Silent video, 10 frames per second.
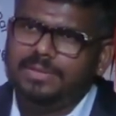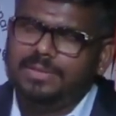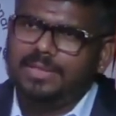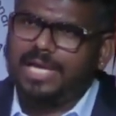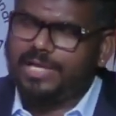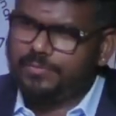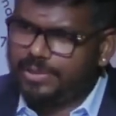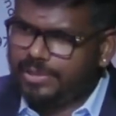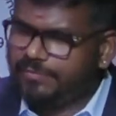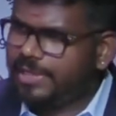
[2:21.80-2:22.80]
I would
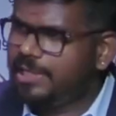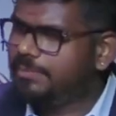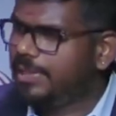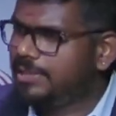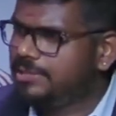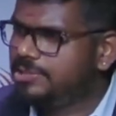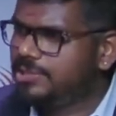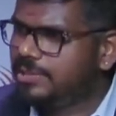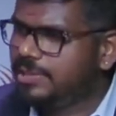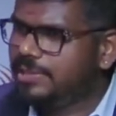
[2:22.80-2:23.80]
divide Bharat's
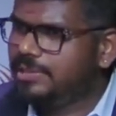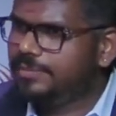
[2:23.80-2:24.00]
journey